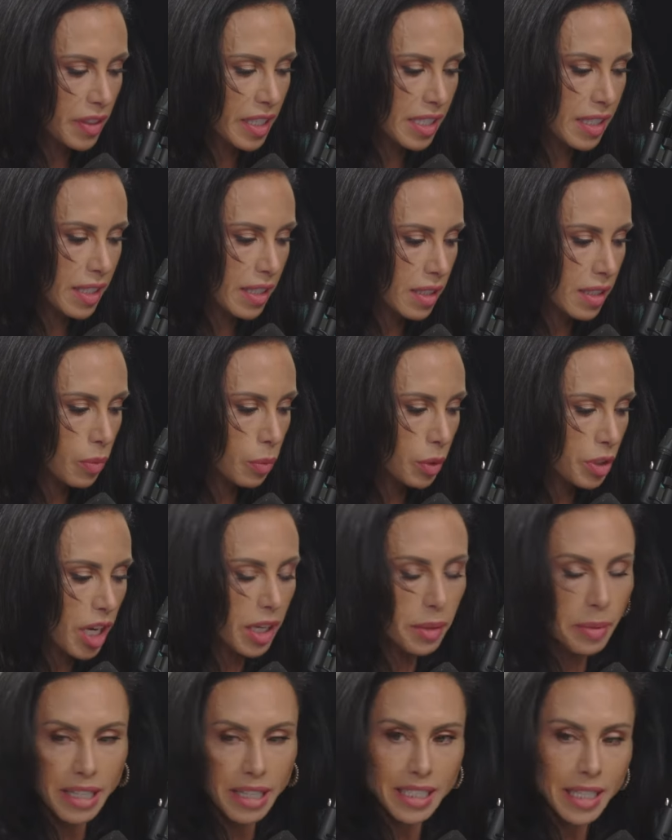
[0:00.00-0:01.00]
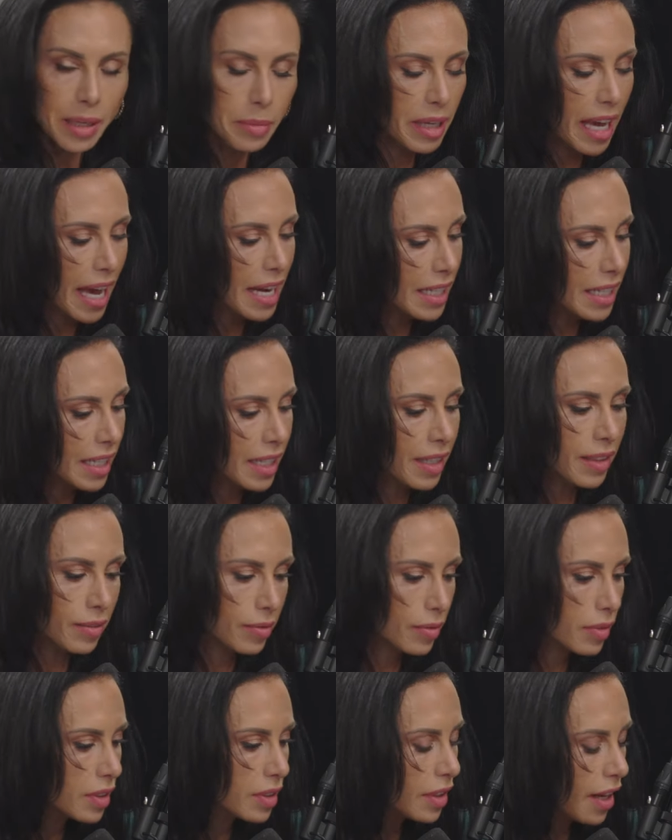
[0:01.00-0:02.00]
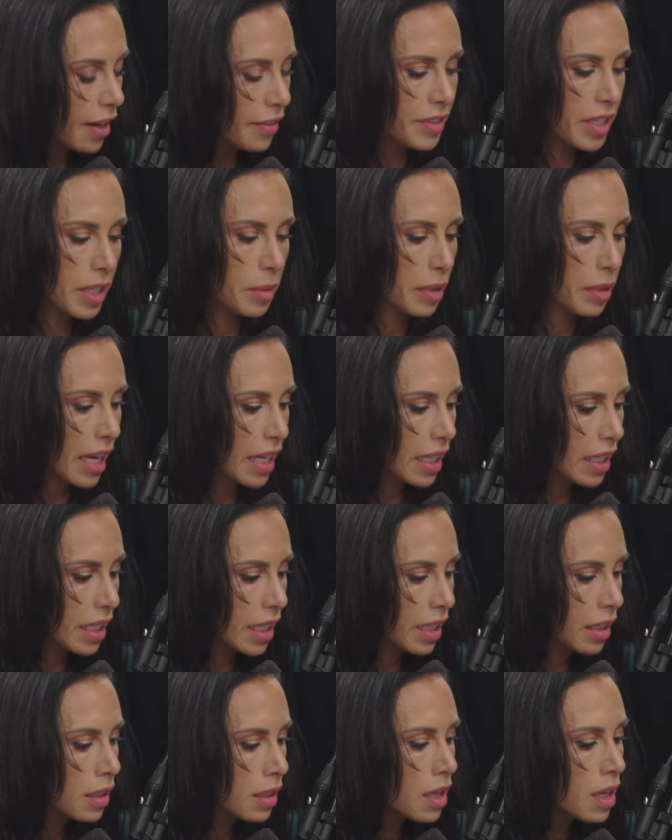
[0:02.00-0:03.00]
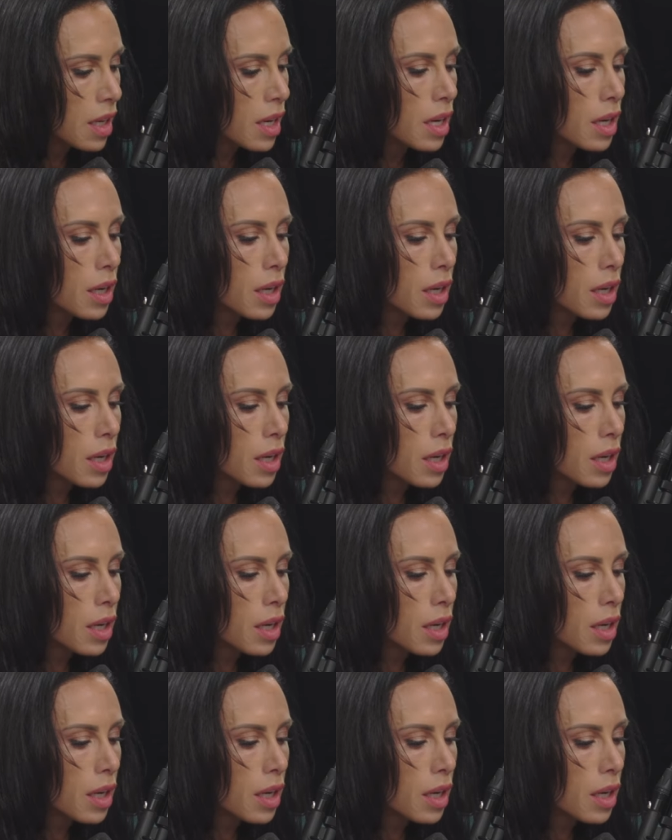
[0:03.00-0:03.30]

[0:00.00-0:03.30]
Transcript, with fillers: This is, yeah. we're talking about Tim Kennedy. Yep. Love Tim Kennedy. Yeah.